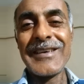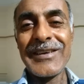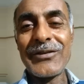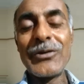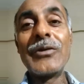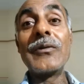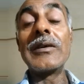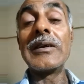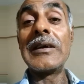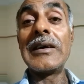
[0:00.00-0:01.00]
So with,
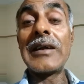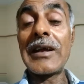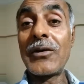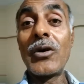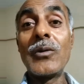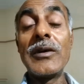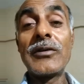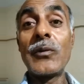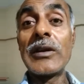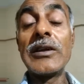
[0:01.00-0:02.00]
like
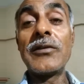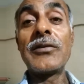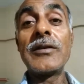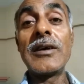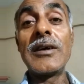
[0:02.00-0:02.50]
always, with this,